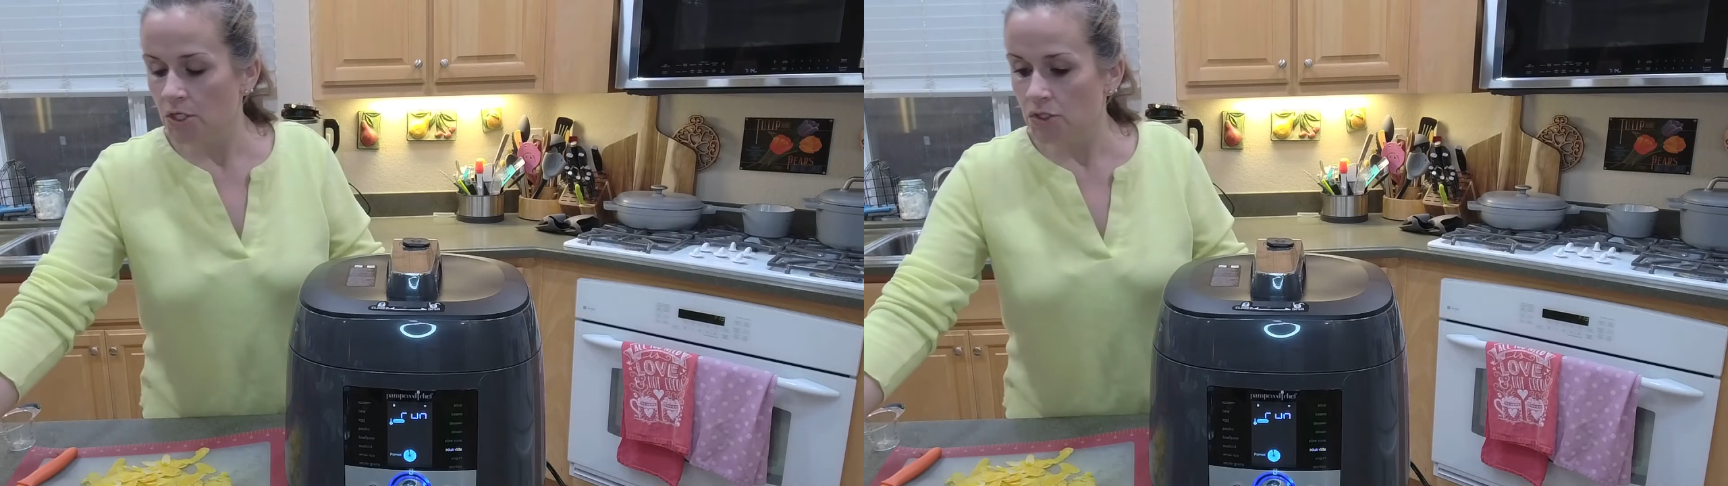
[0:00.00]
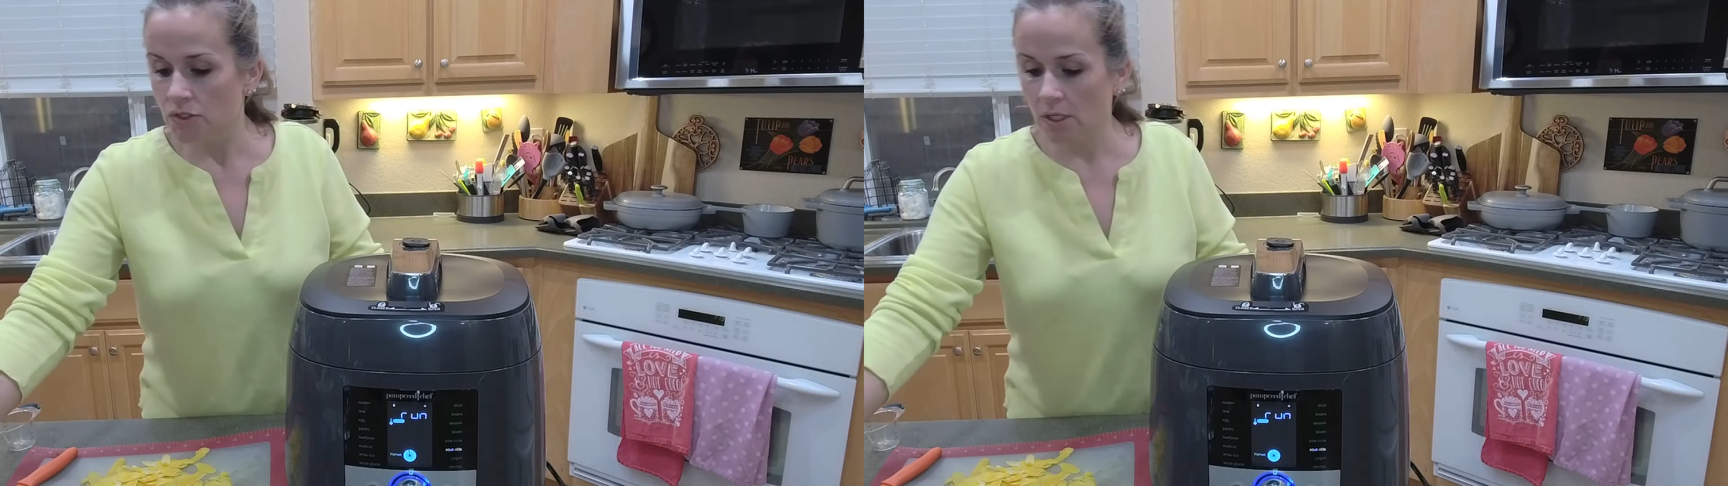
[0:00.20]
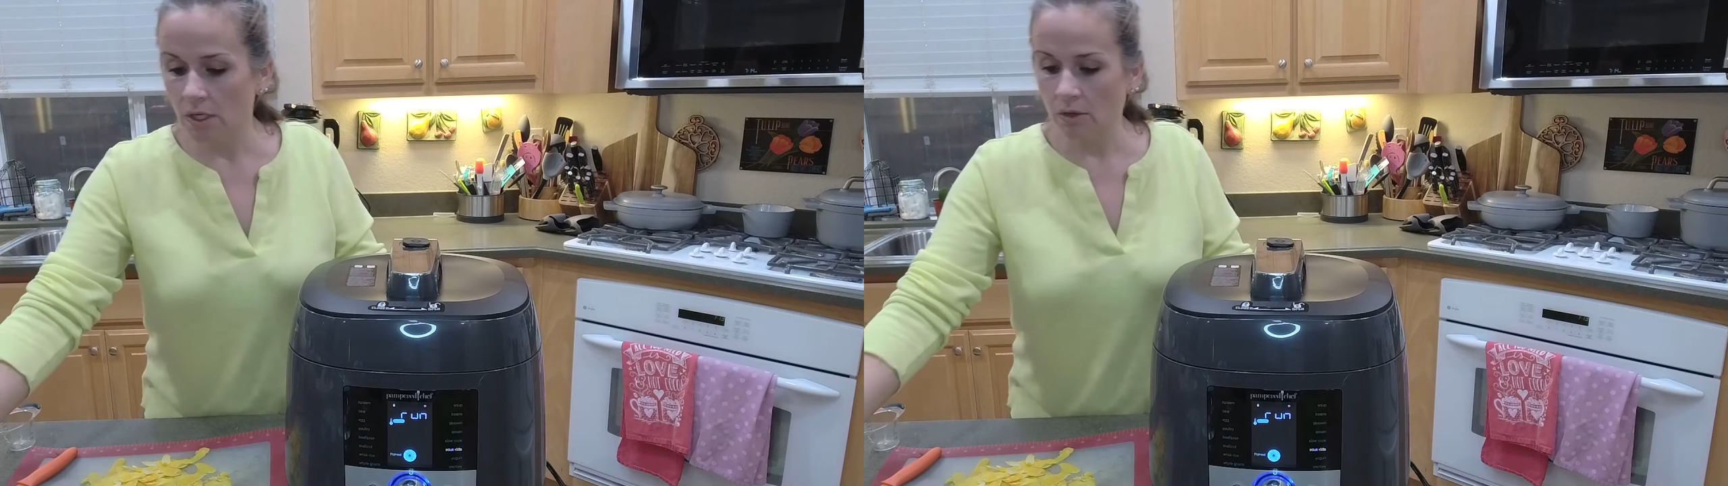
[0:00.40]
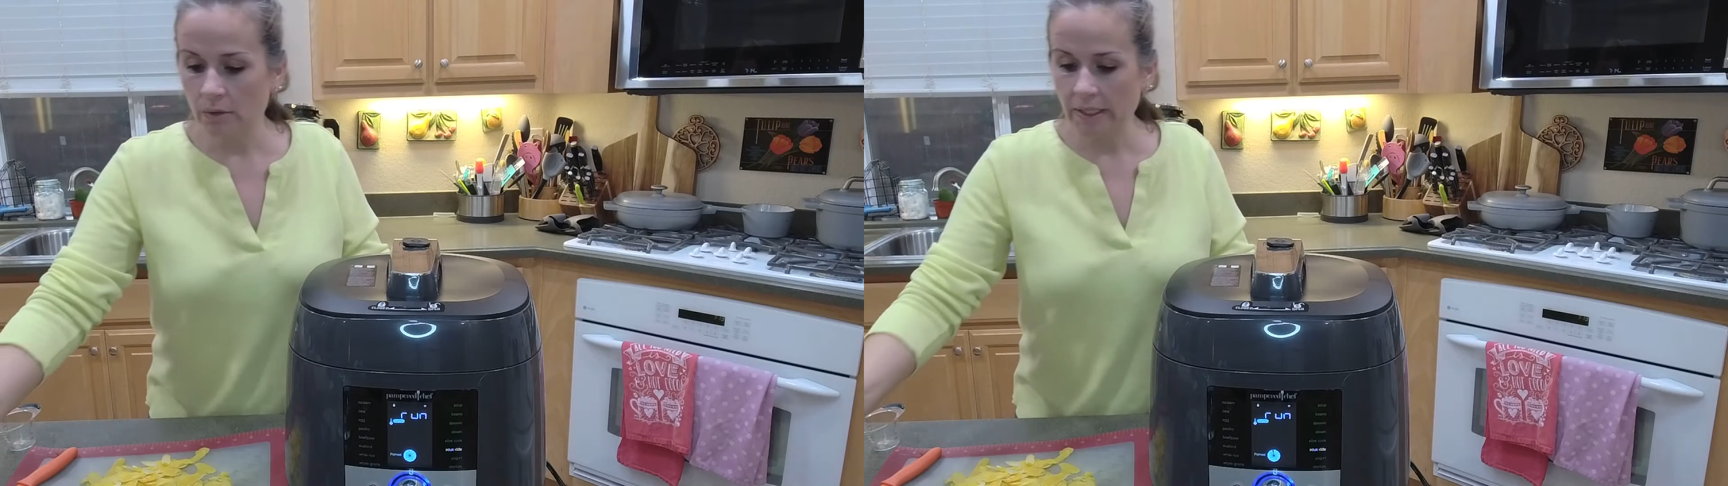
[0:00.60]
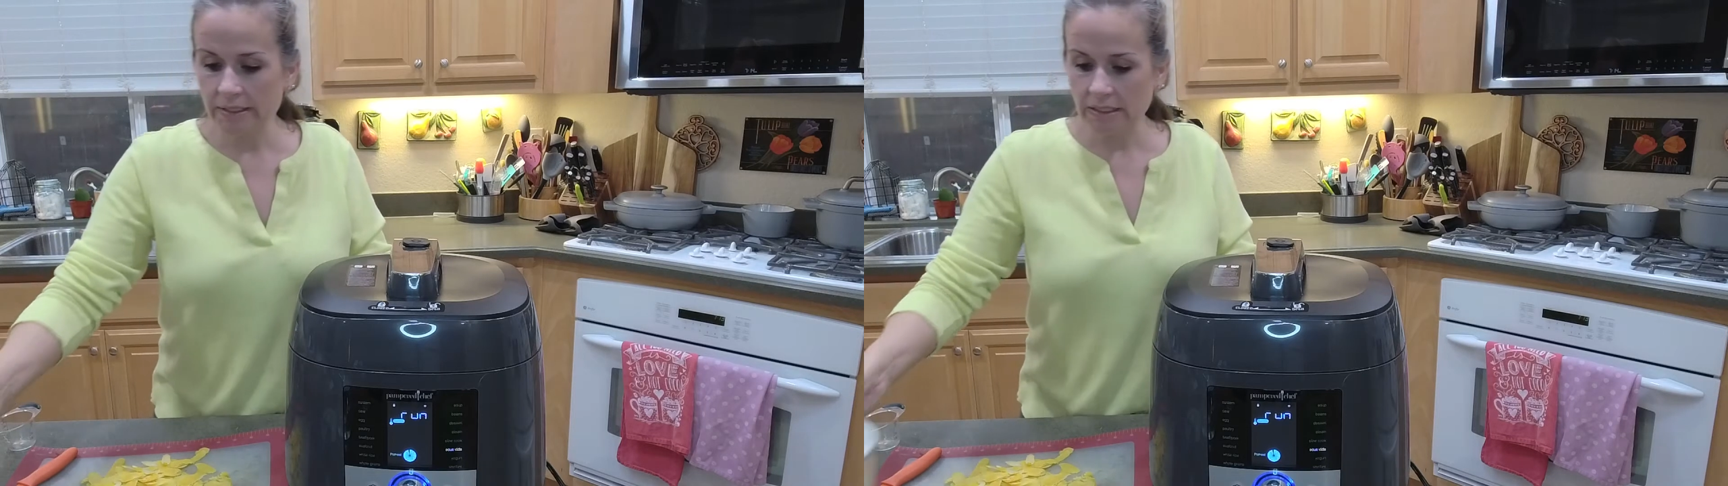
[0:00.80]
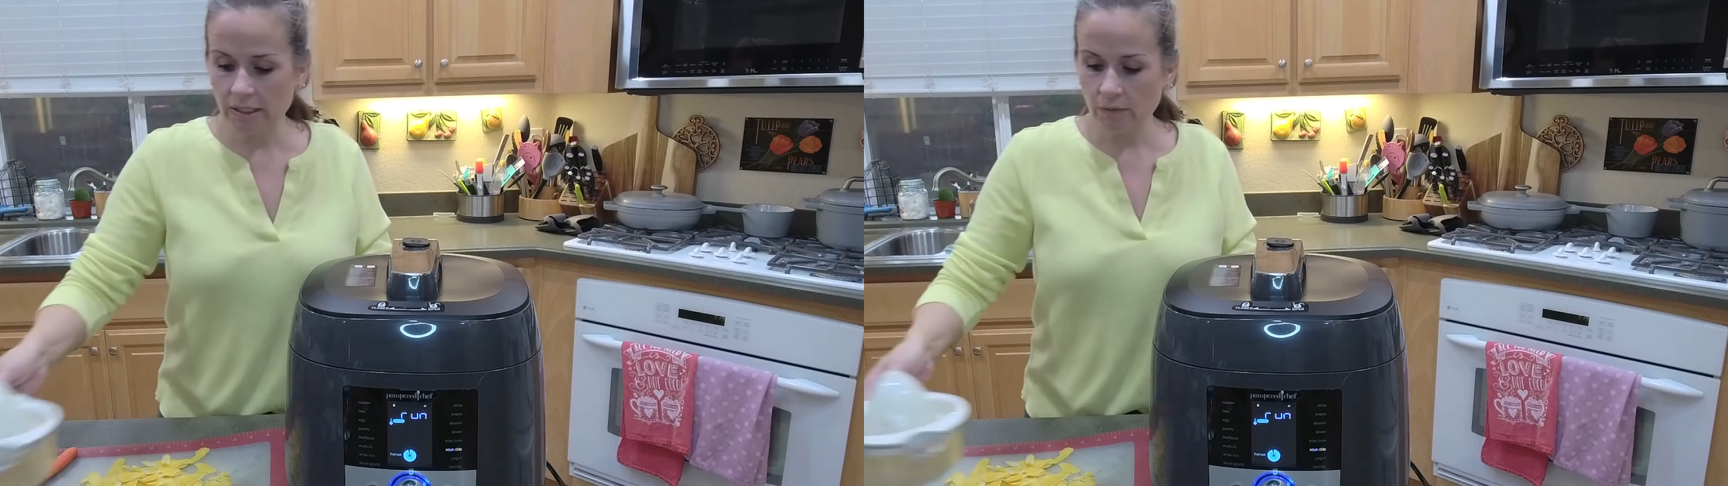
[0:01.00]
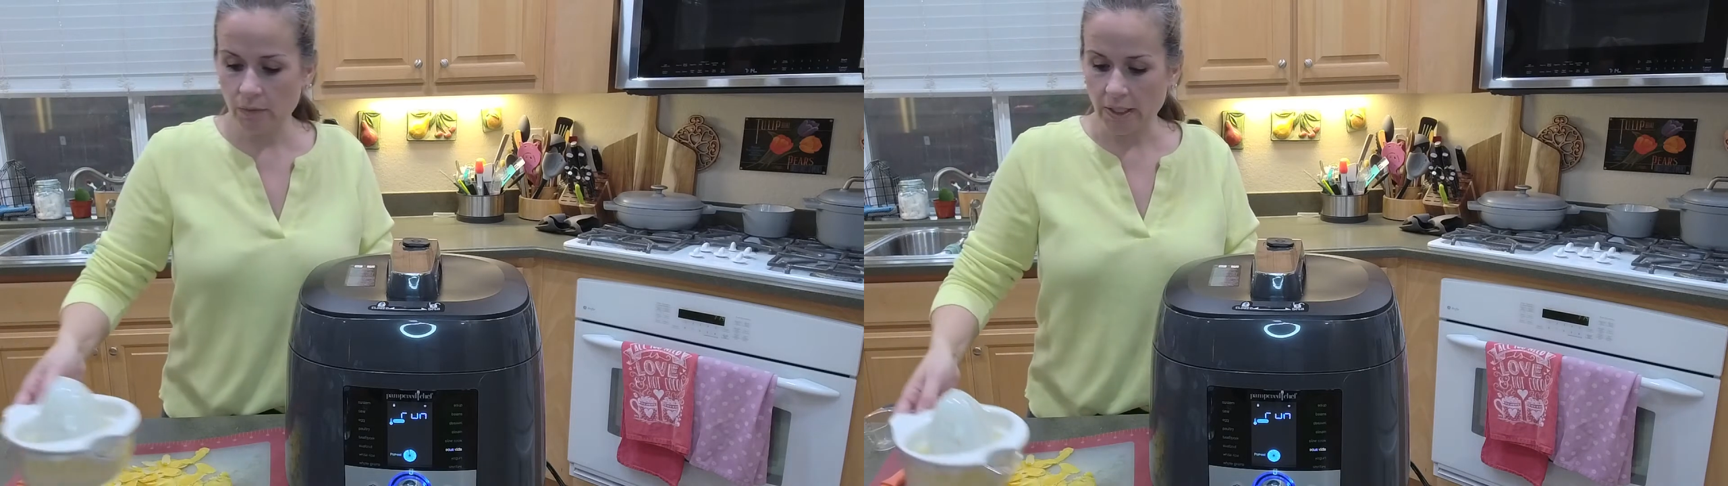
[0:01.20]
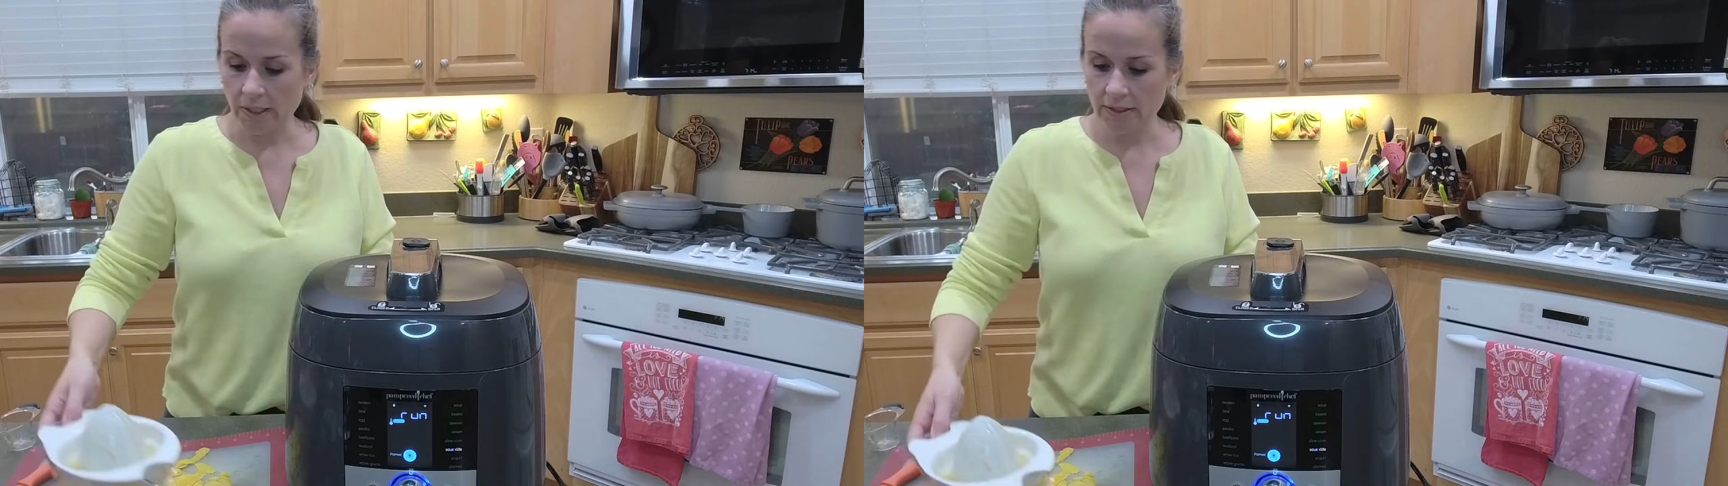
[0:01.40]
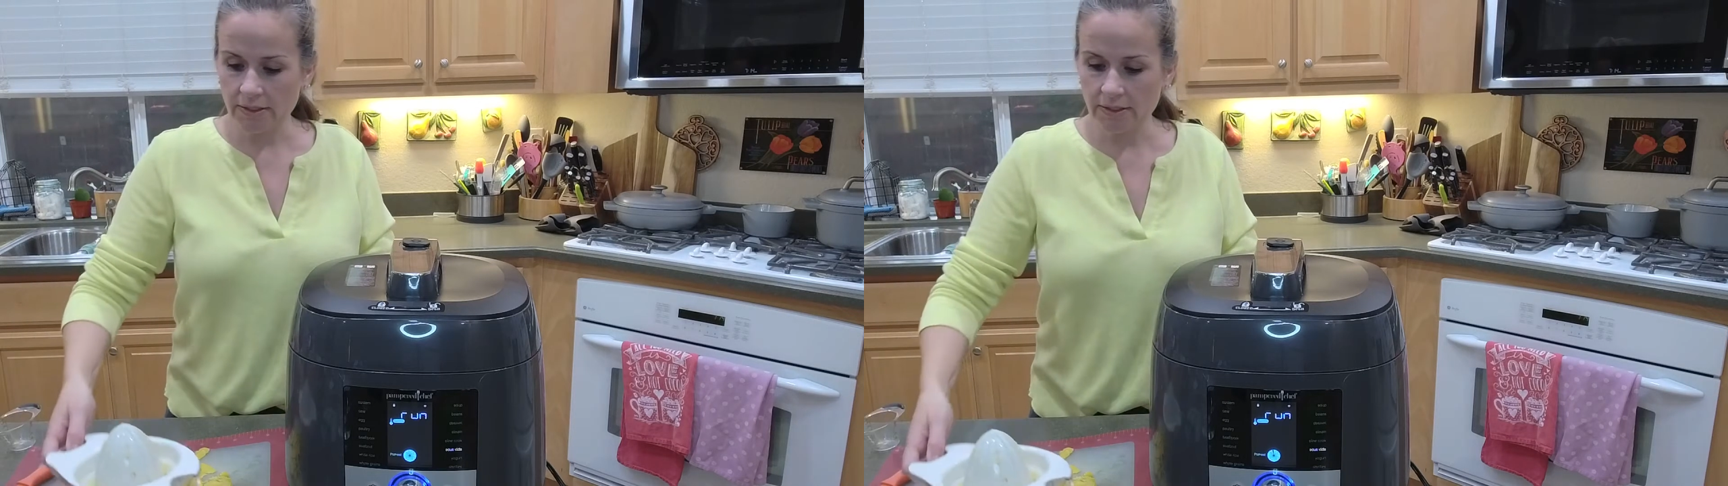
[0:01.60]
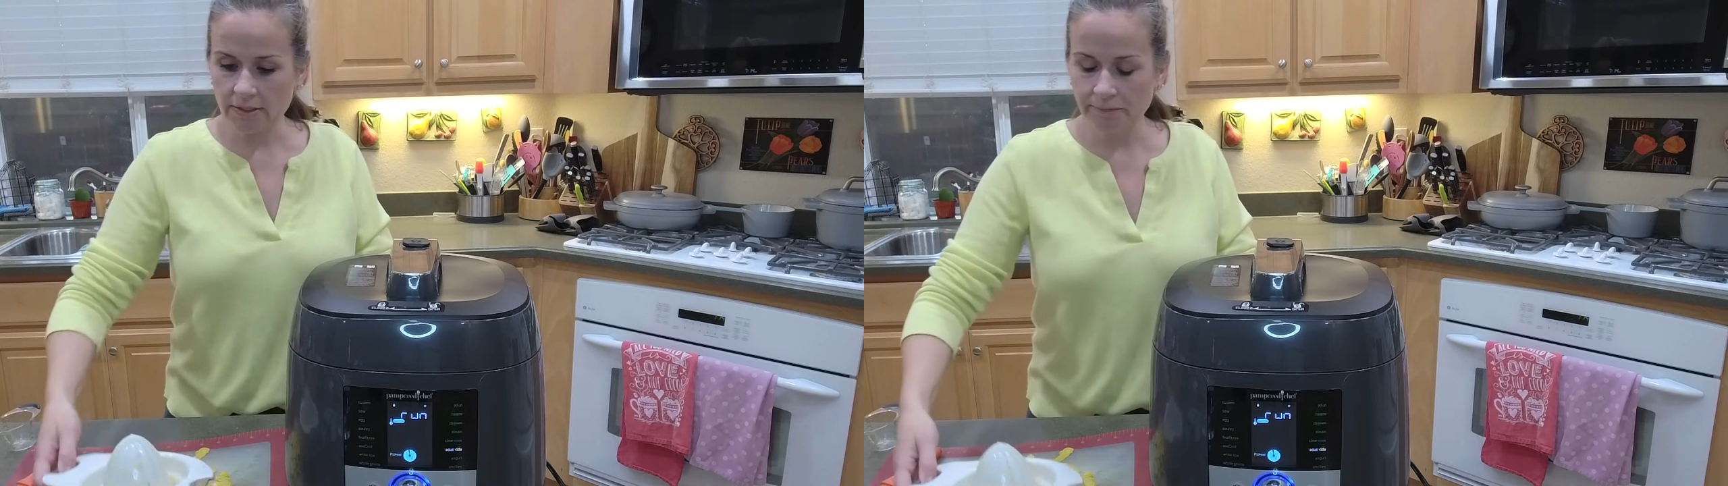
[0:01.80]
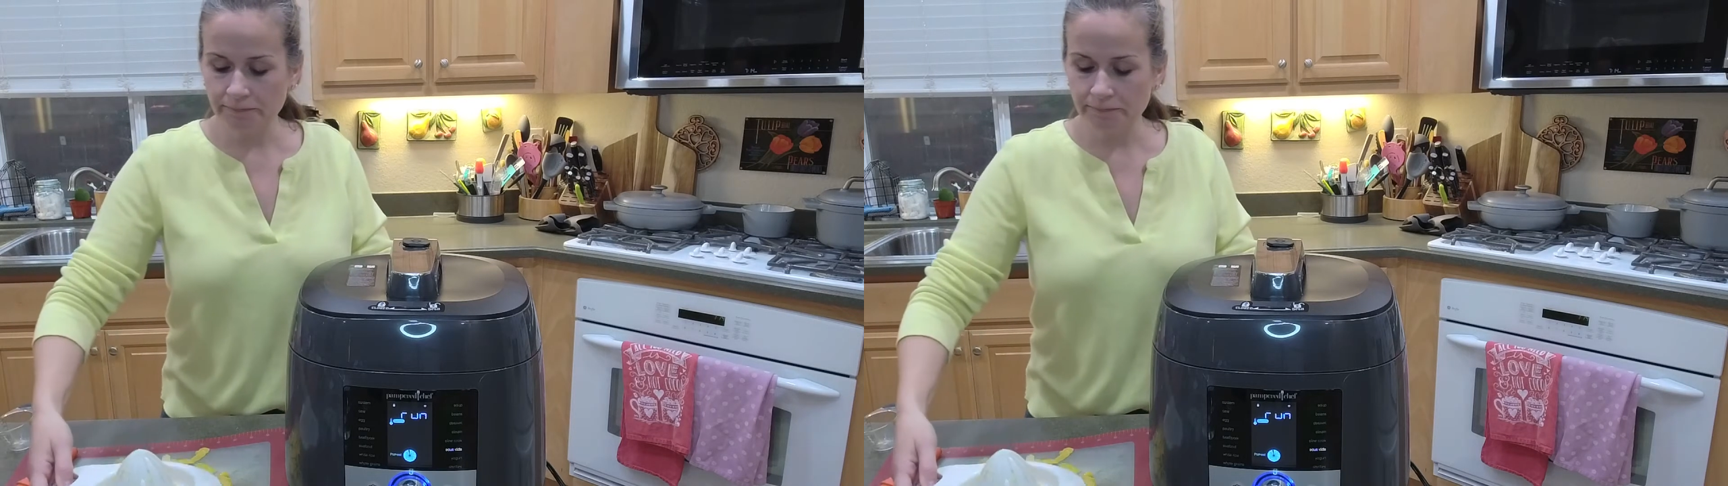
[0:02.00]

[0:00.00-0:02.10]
So what I did was